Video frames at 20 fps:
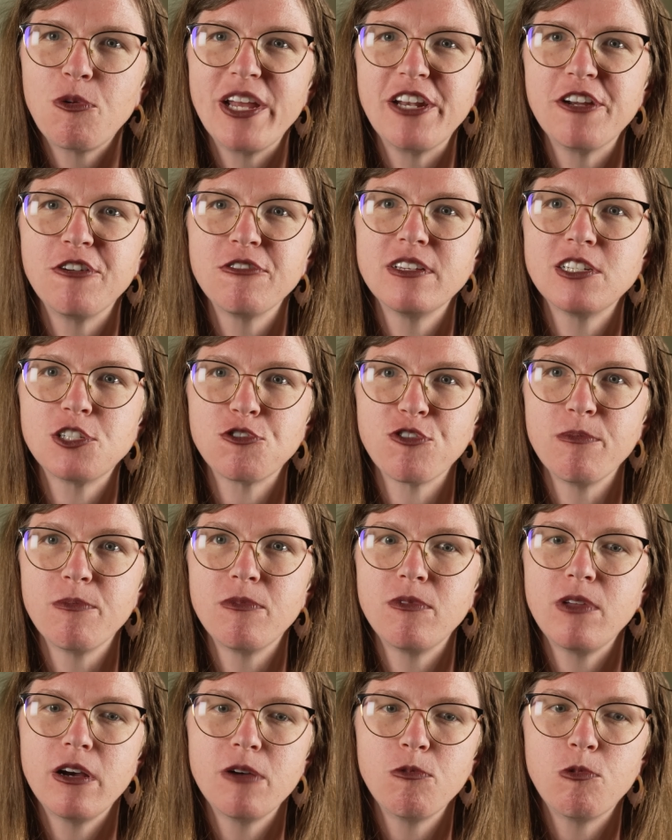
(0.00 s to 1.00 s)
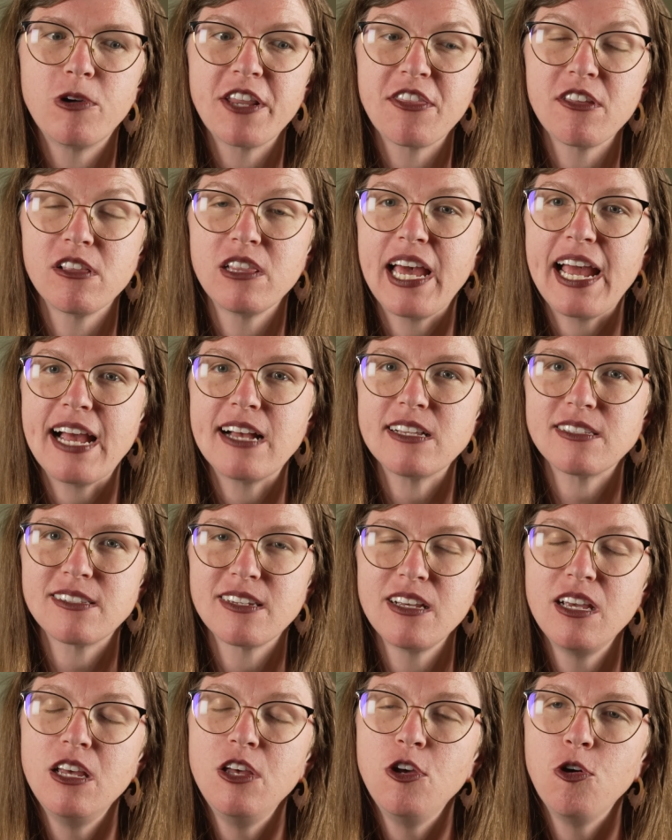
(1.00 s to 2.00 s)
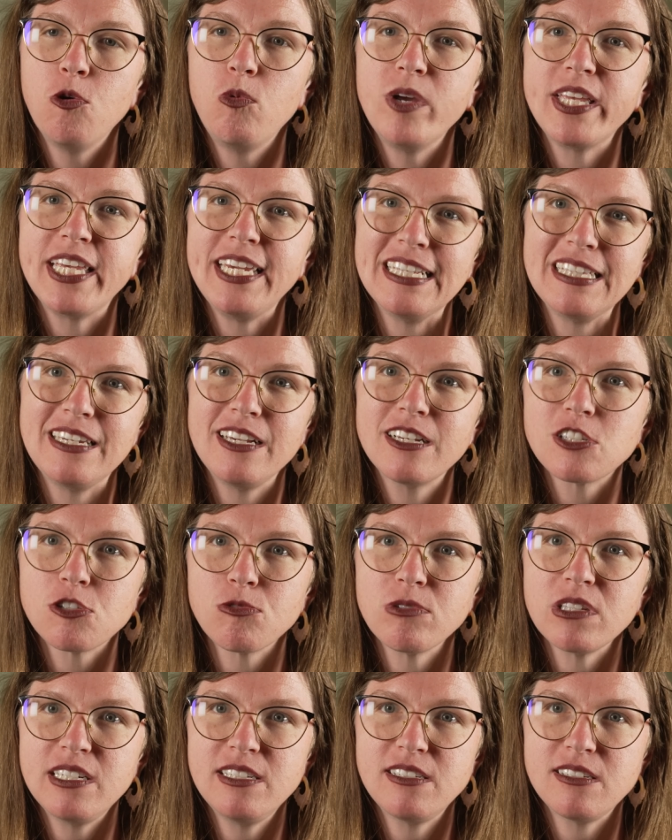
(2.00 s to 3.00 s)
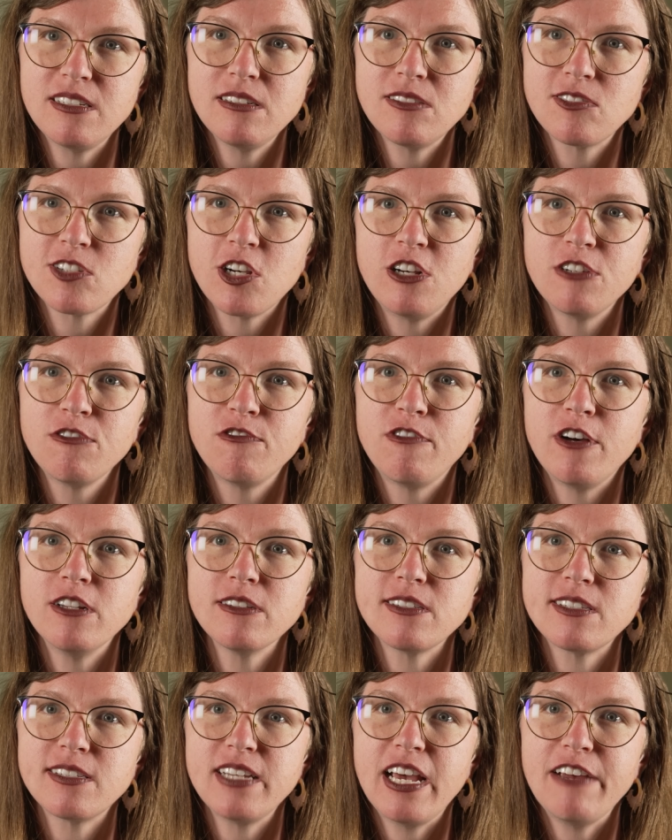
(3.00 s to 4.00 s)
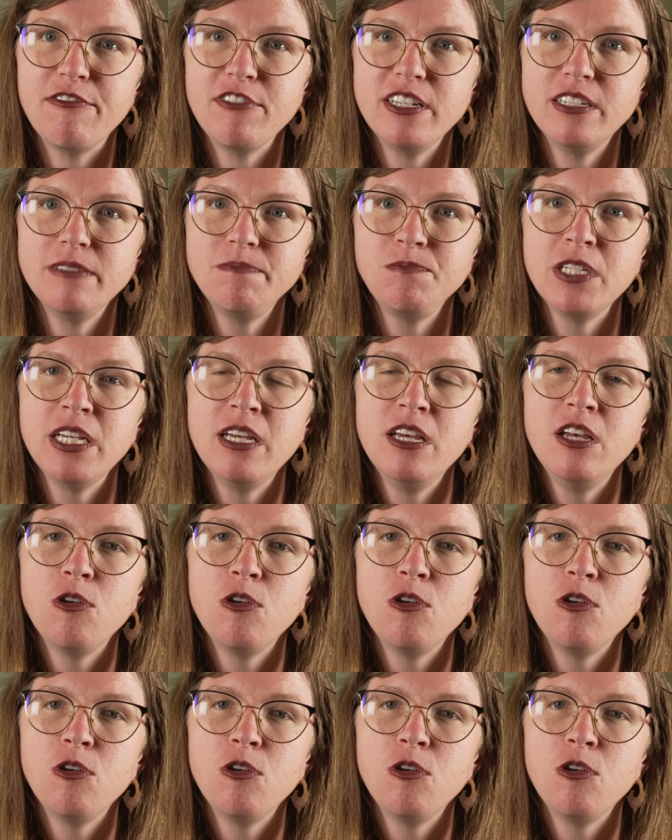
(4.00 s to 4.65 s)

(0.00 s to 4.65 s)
We know this from one of the last WikiLeaks releases called Vault 7,